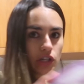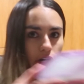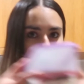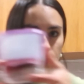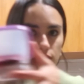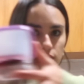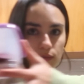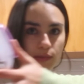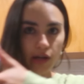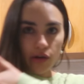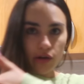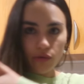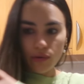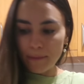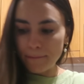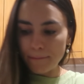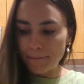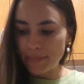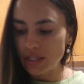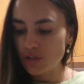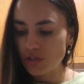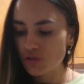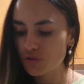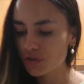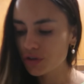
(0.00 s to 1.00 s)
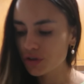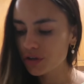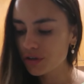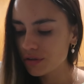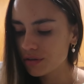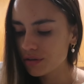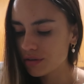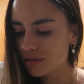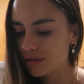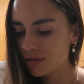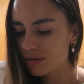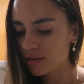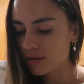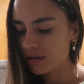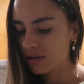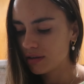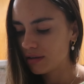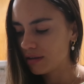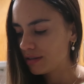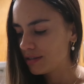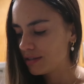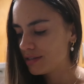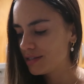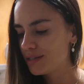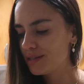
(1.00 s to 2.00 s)
cherry tomato and beetroot.
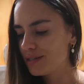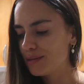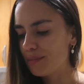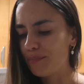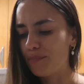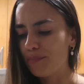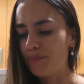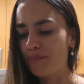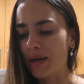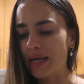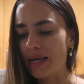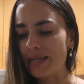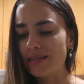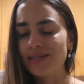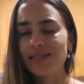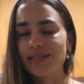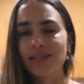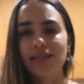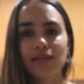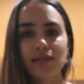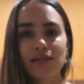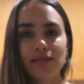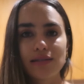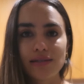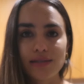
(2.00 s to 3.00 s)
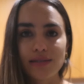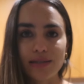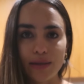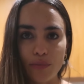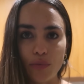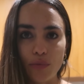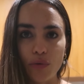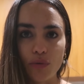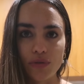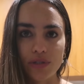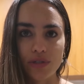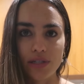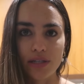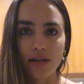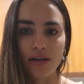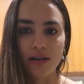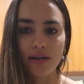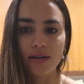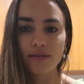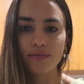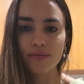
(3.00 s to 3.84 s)
Just a basic, simple dinner.